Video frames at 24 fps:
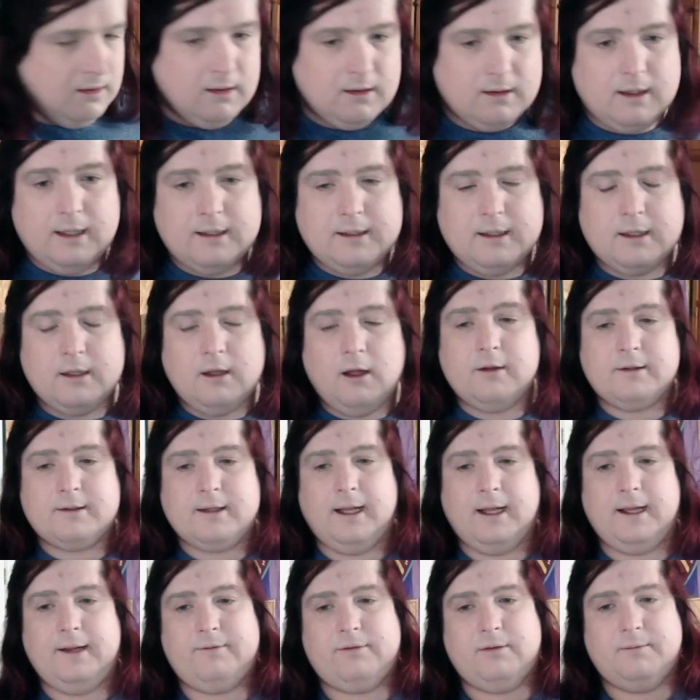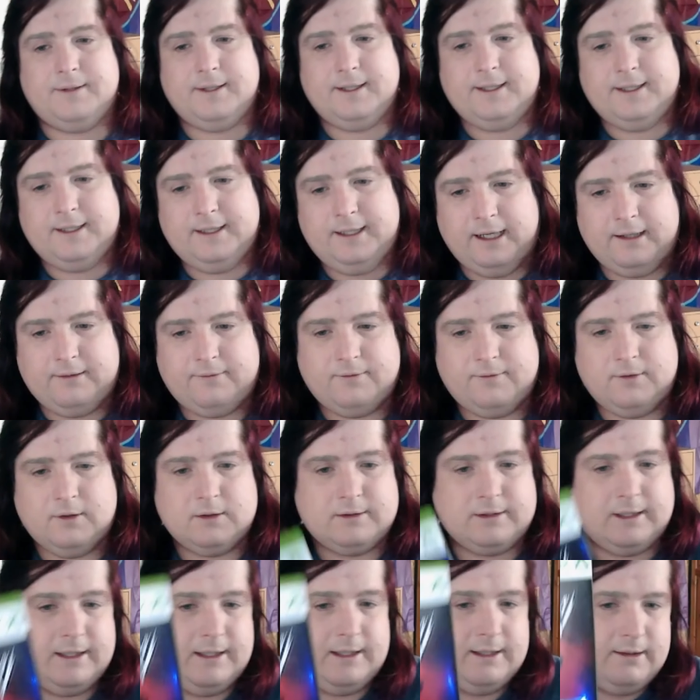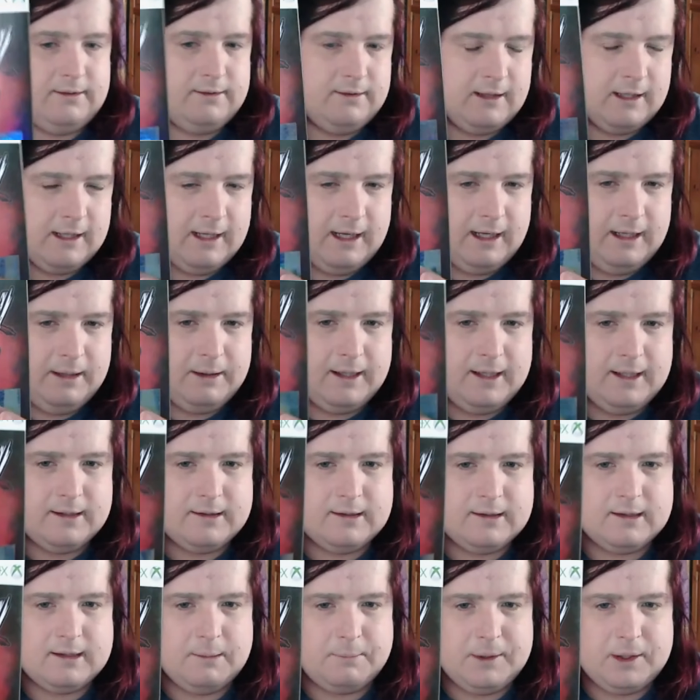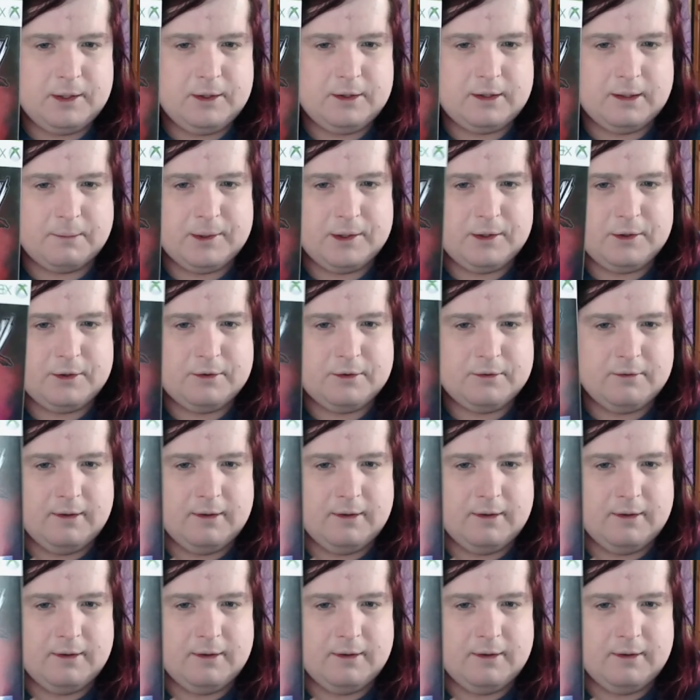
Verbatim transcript: And the last game from CEX for today is WWE